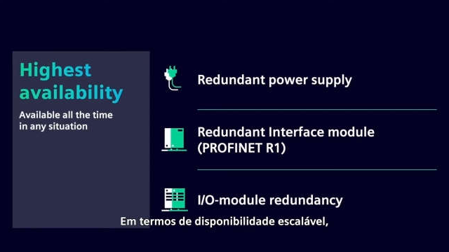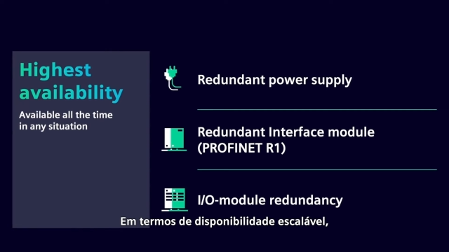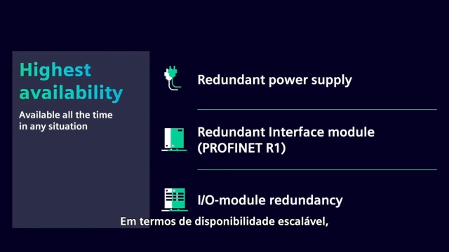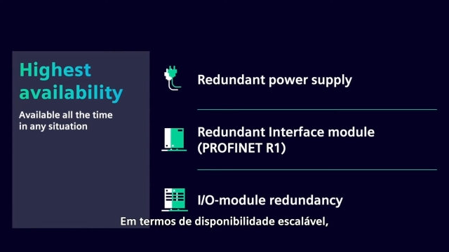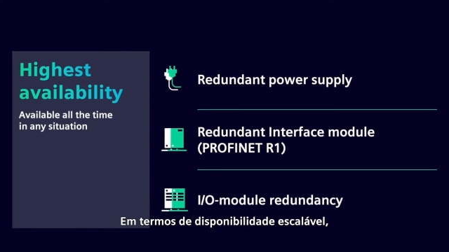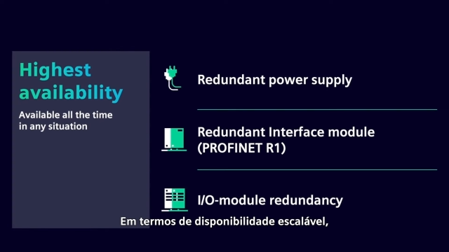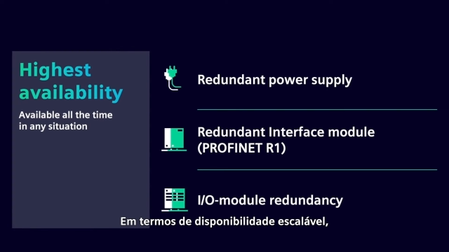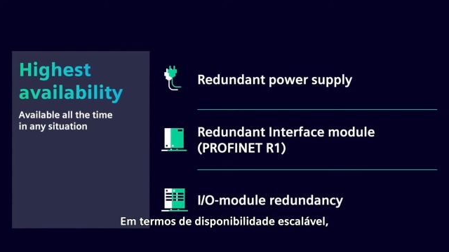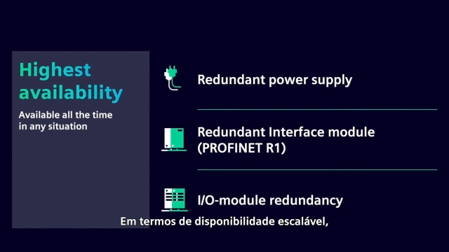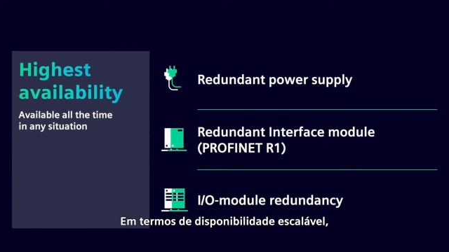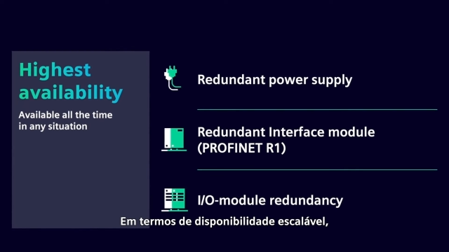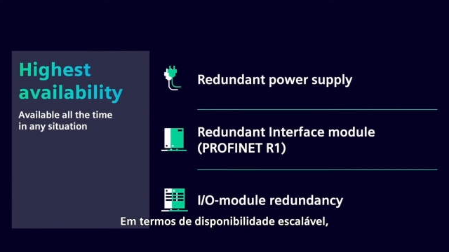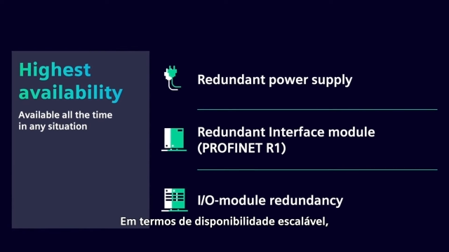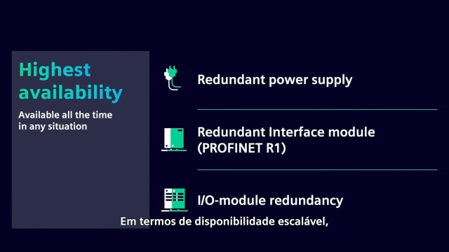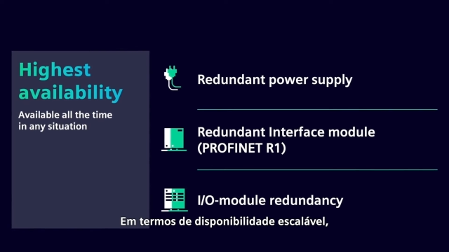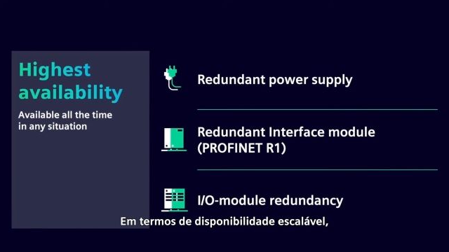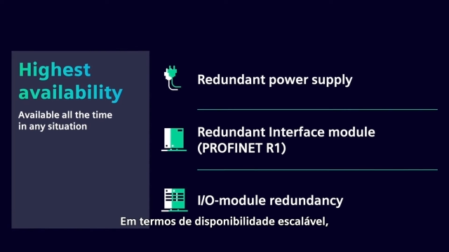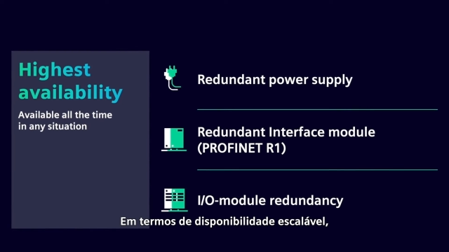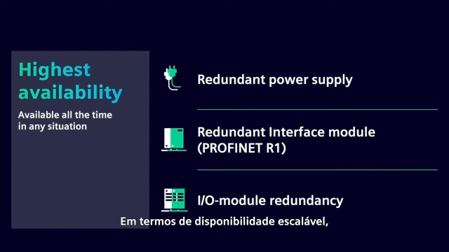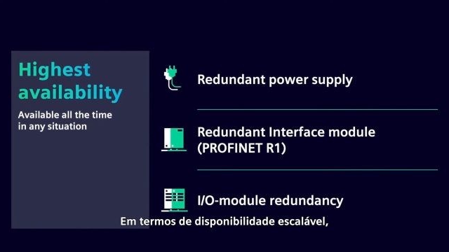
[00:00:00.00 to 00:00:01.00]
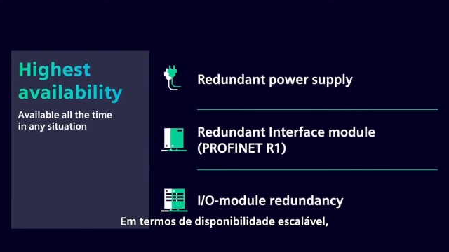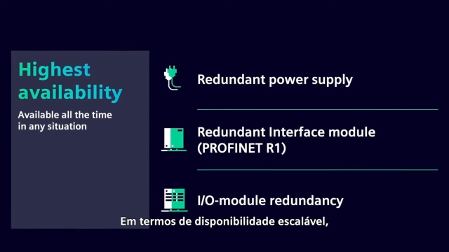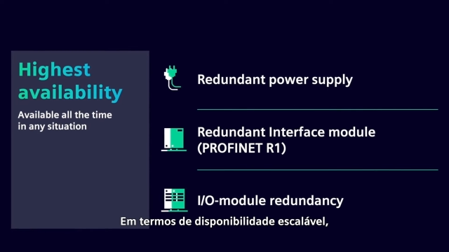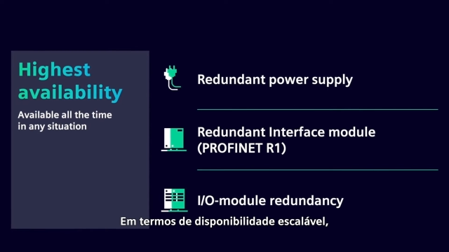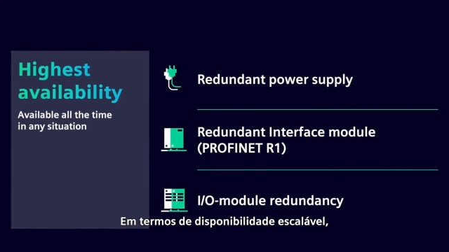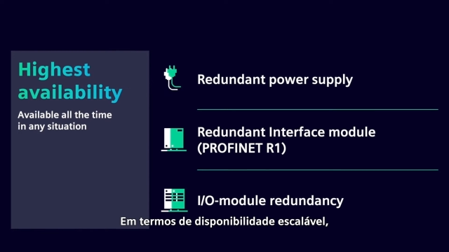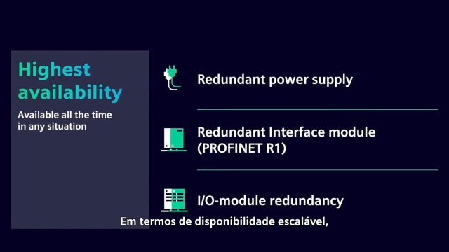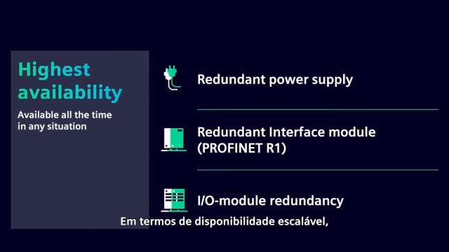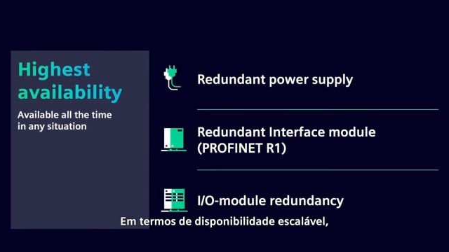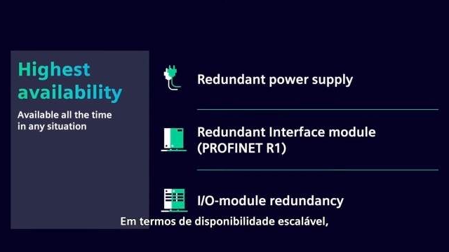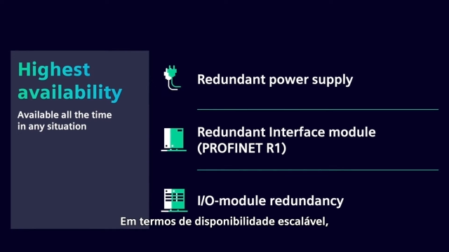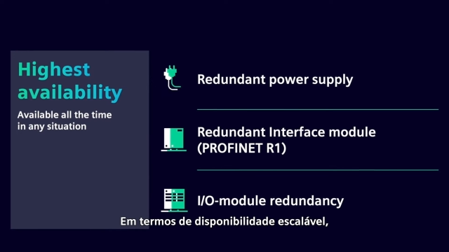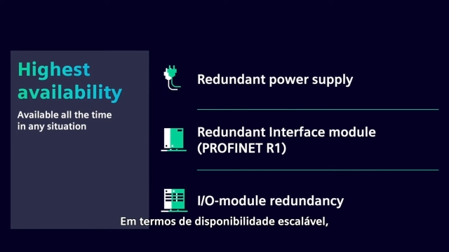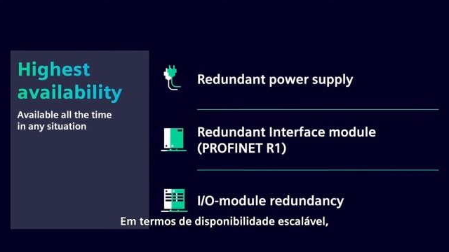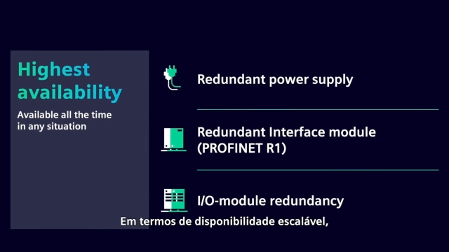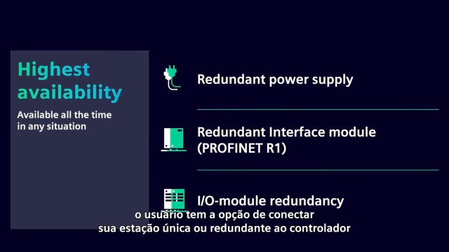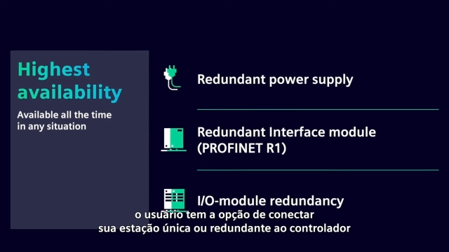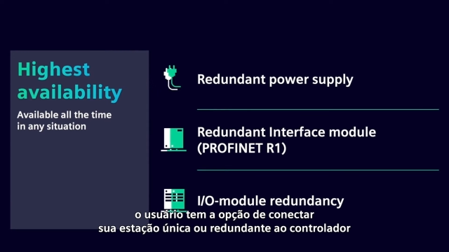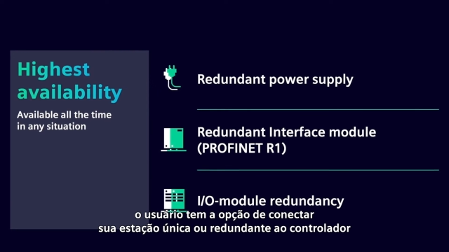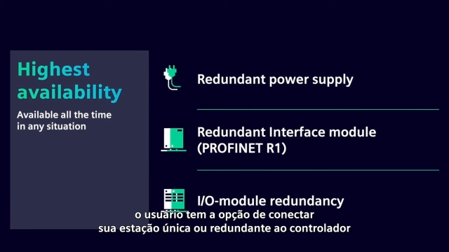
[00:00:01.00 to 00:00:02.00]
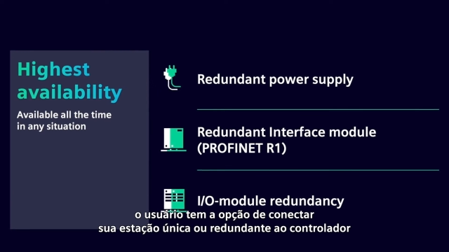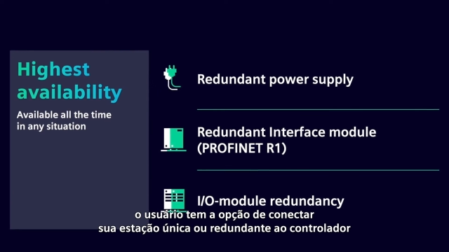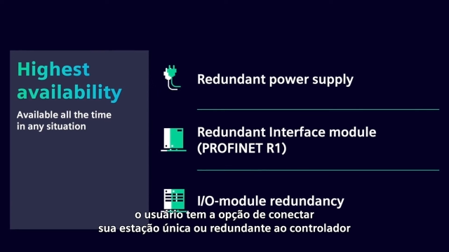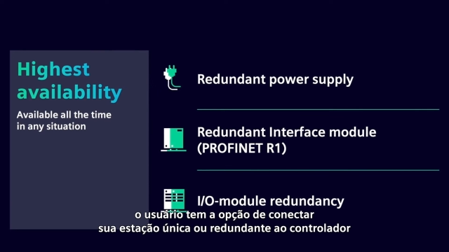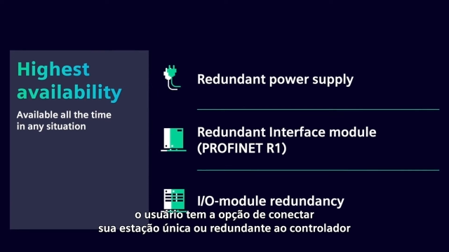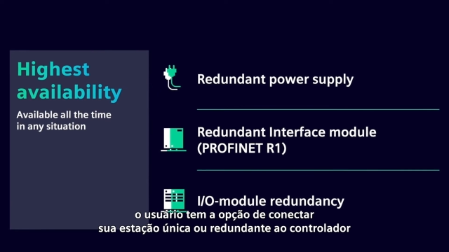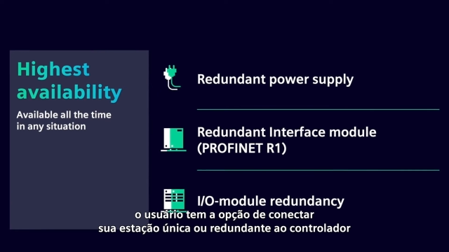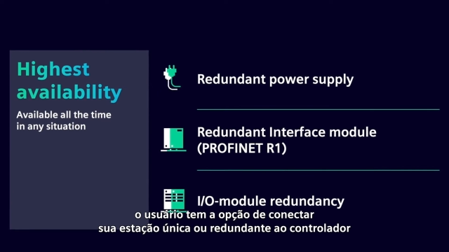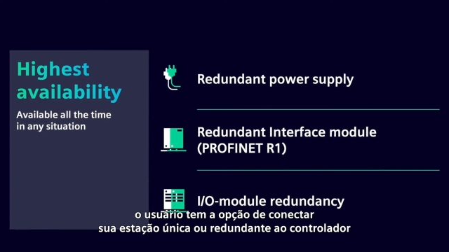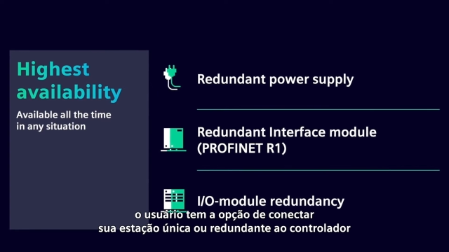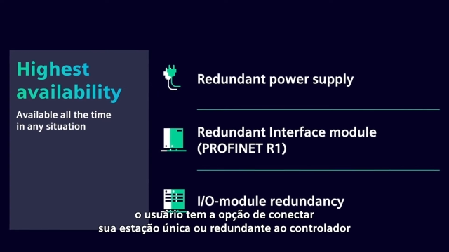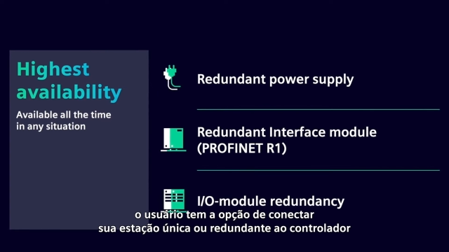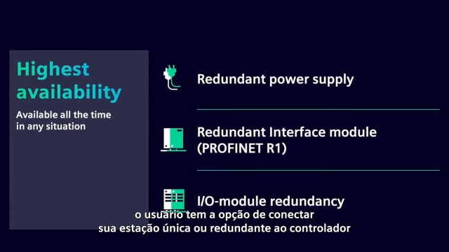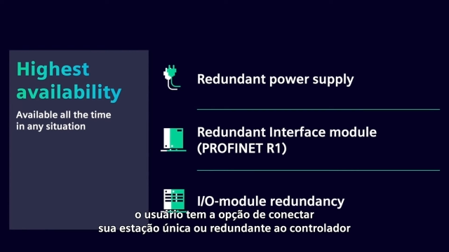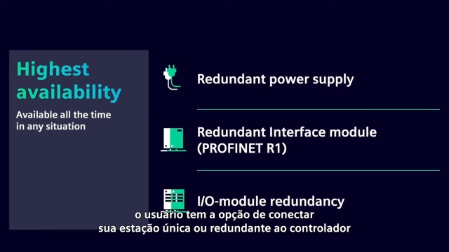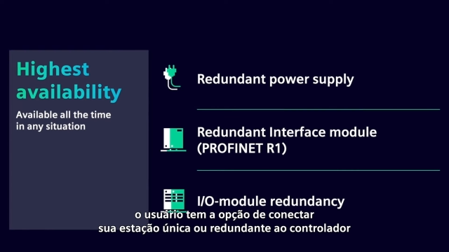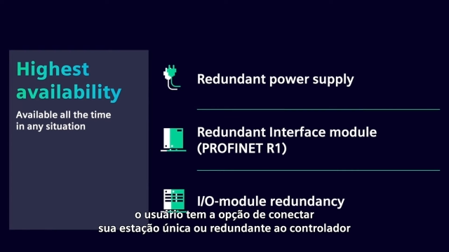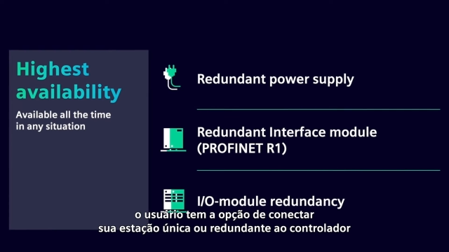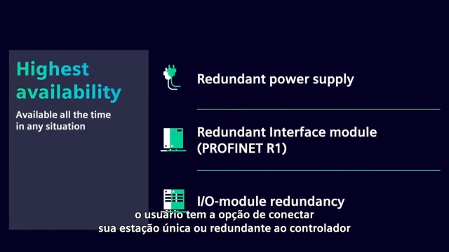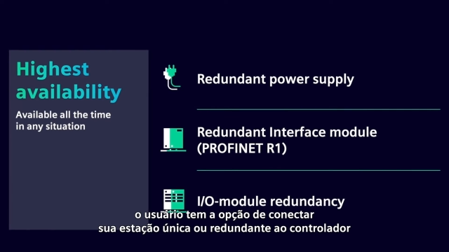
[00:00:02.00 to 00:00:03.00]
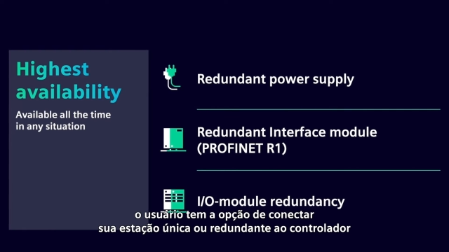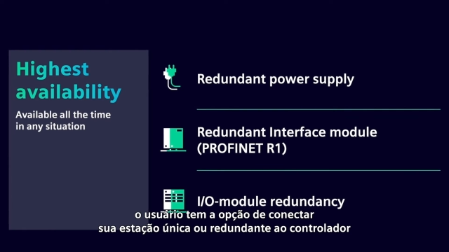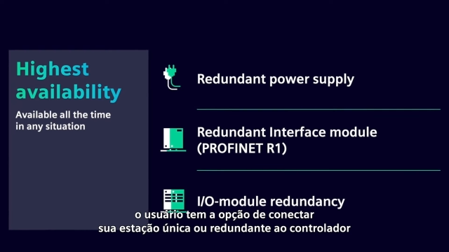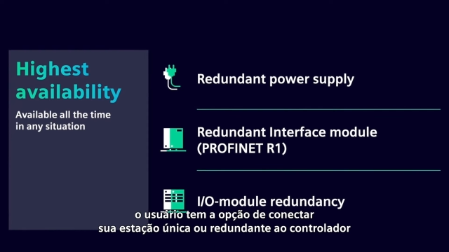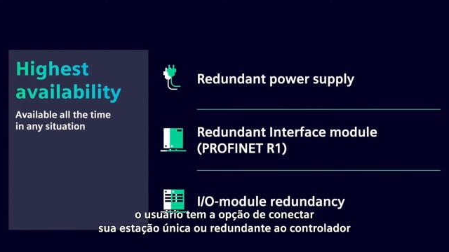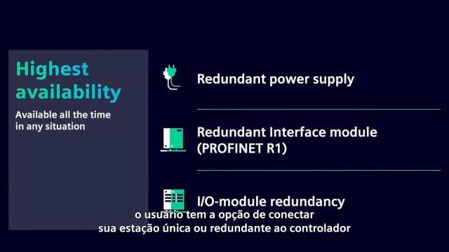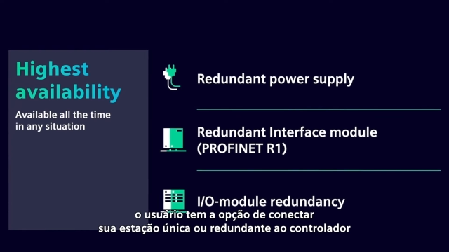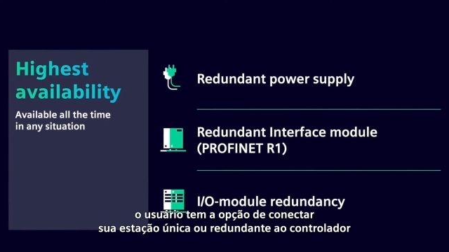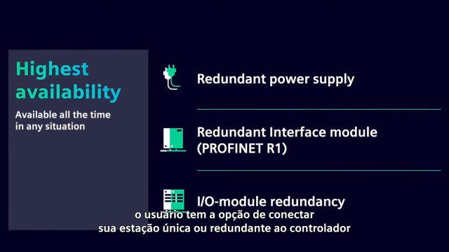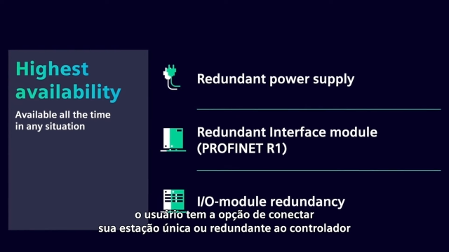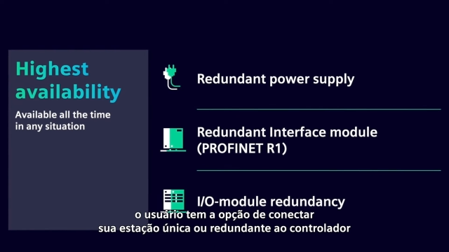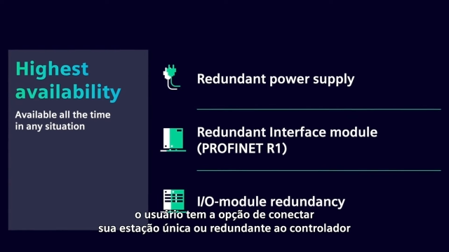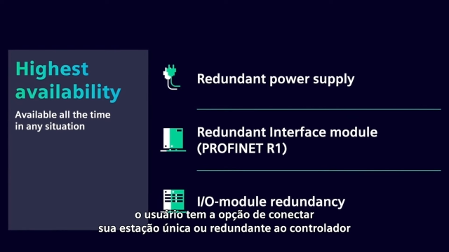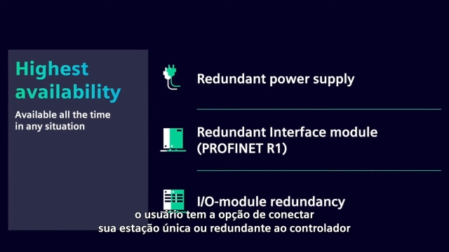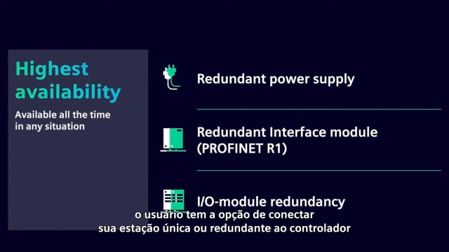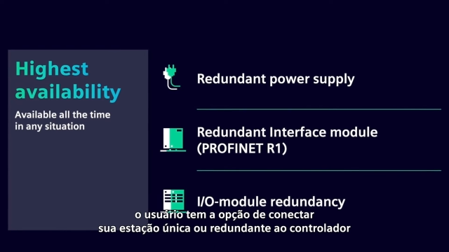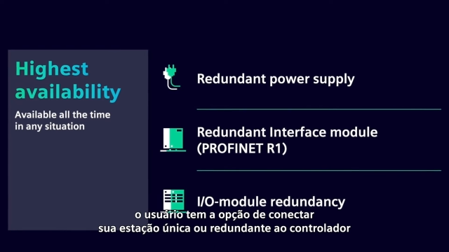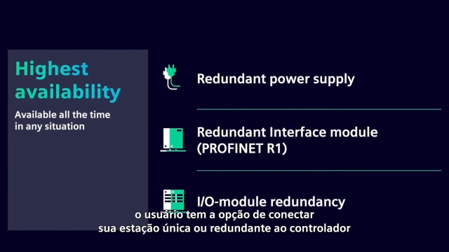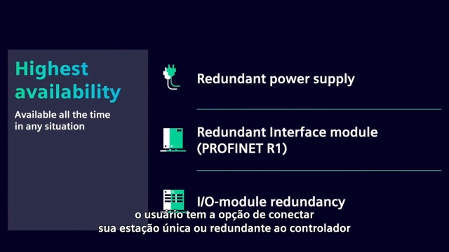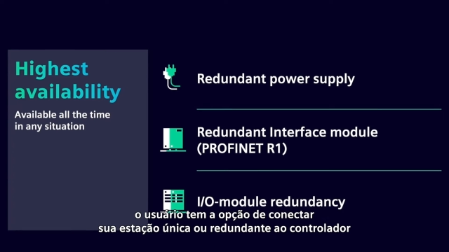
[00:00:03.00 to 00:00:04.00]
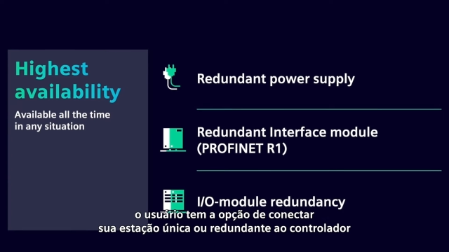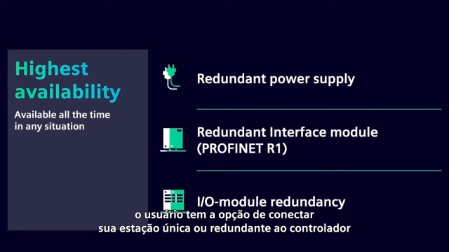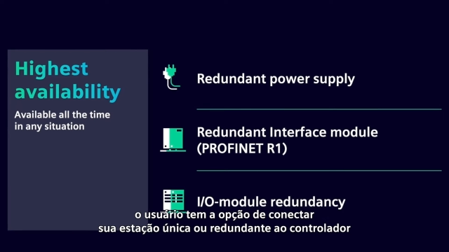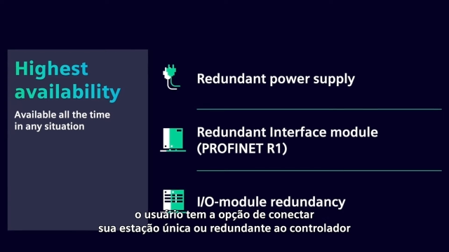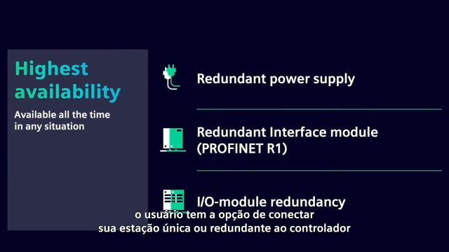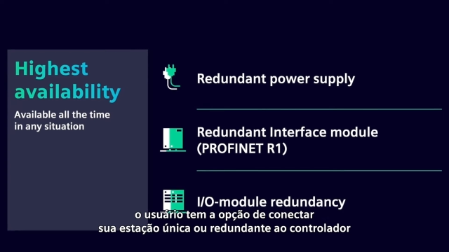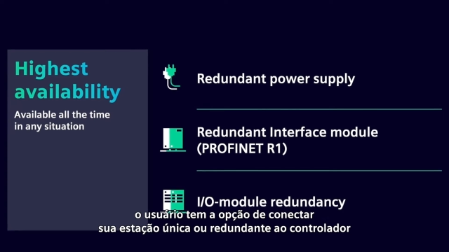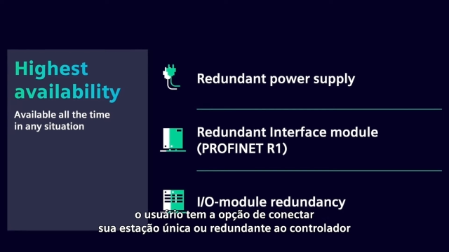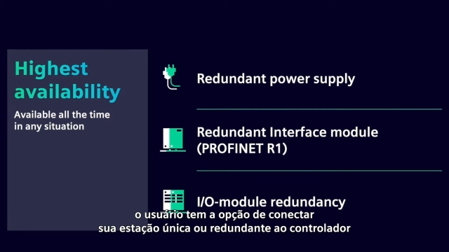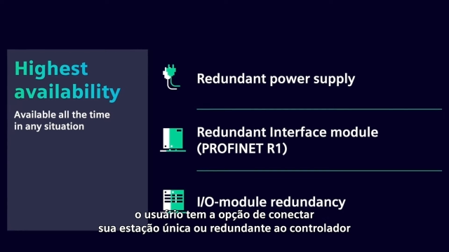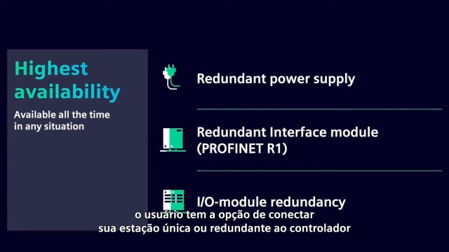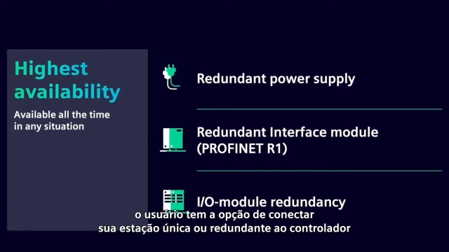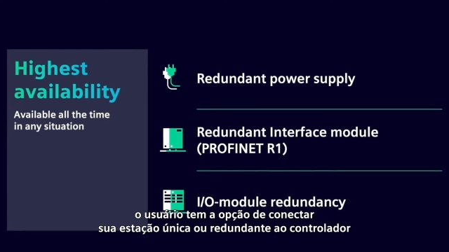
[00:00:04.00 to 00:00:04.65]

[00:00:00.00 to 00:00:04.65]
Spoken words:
[unreadable: no face in view]